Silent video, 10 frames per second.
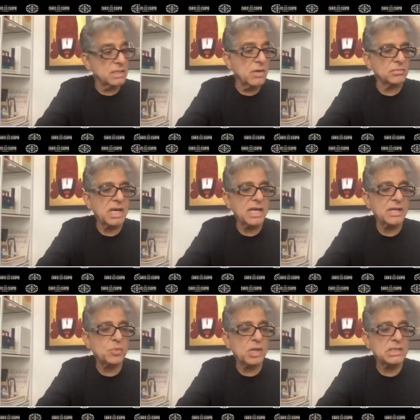No, I
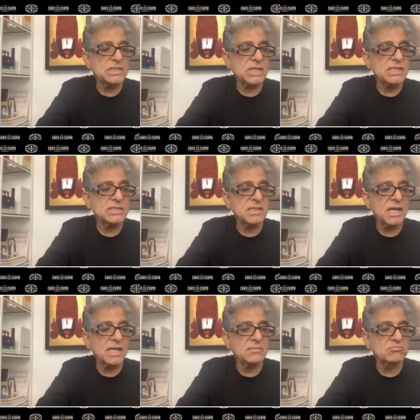apologize.
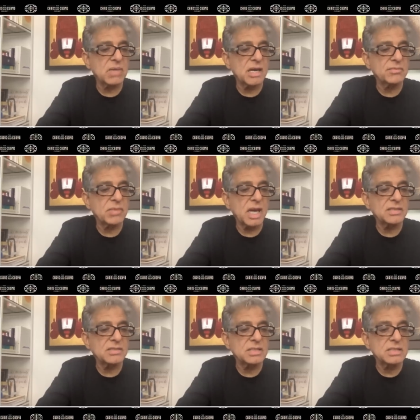I
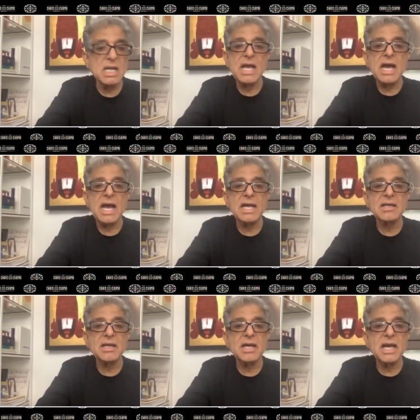
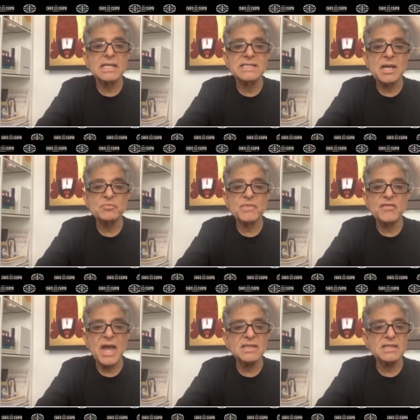accept the
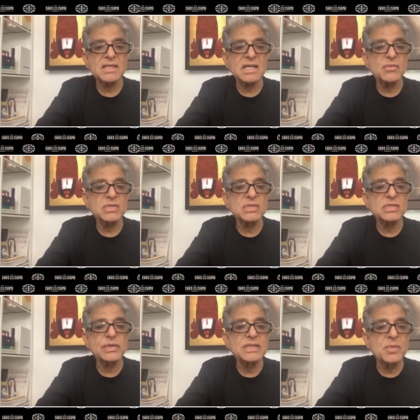fact that I was
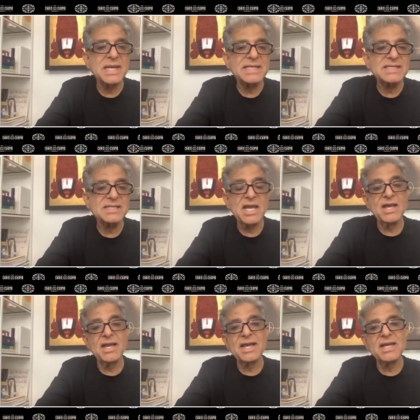doing the best
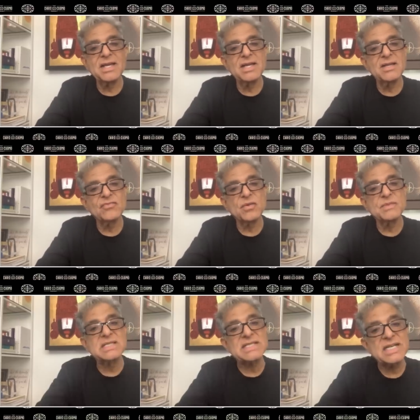from
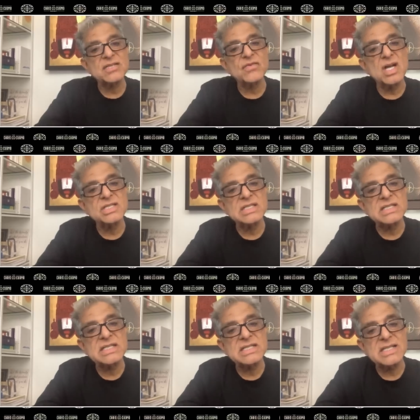the state of
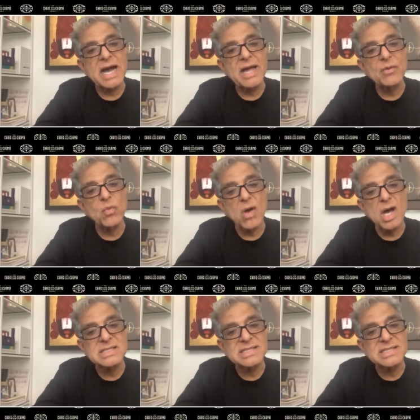consciousness I
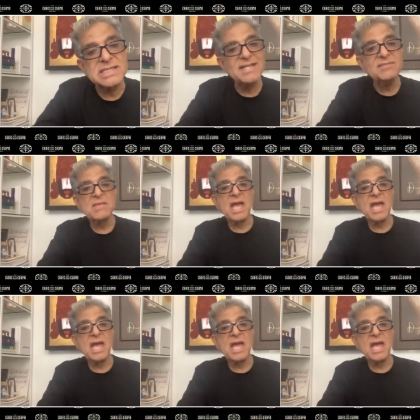was in.